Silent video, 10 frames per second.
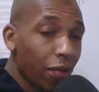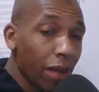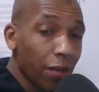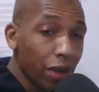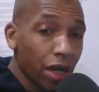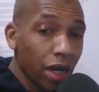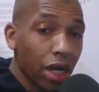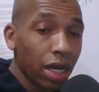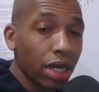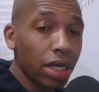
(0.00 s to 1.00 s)
remember,
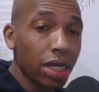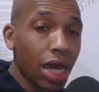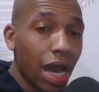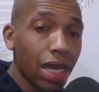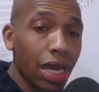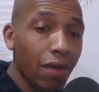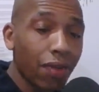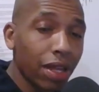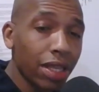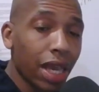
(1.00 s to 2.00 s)
the
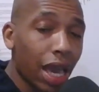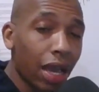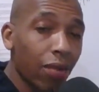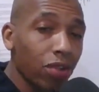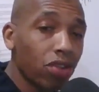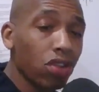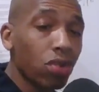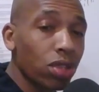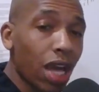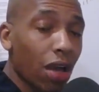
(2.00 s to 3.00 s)
9/11 attack was
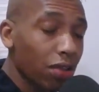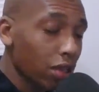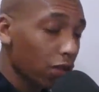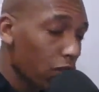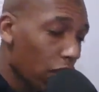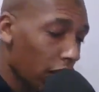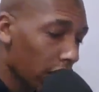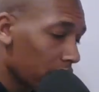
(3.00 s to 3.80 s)
2001.